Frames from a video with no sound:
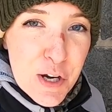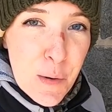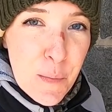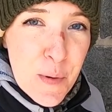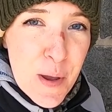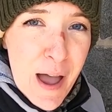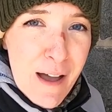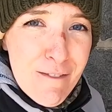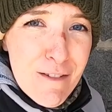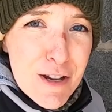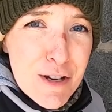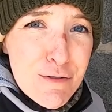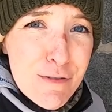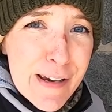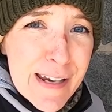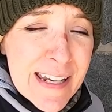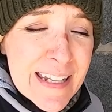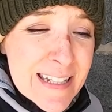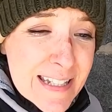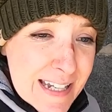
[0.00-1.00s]
Hope you have a
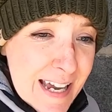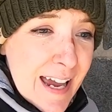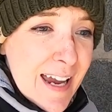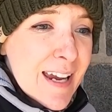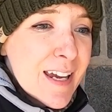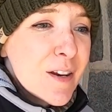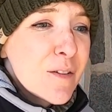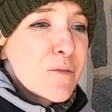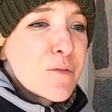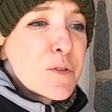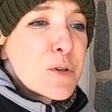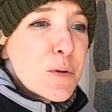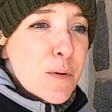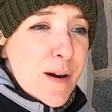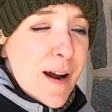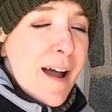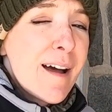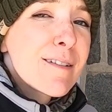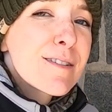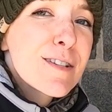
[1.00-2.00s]
great day. And if you
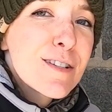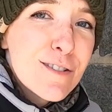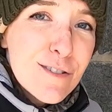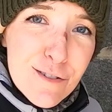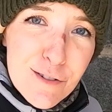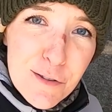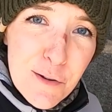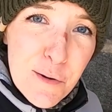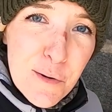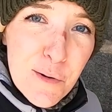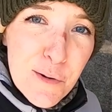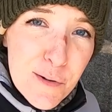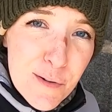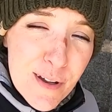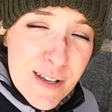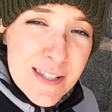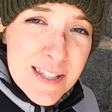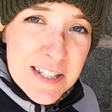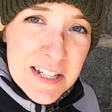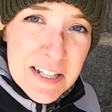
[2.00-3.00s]
are out to your local
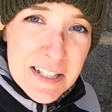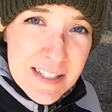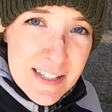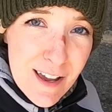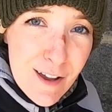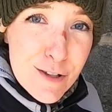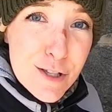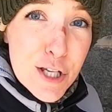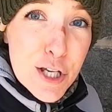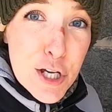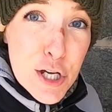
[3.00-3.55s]
estate sales,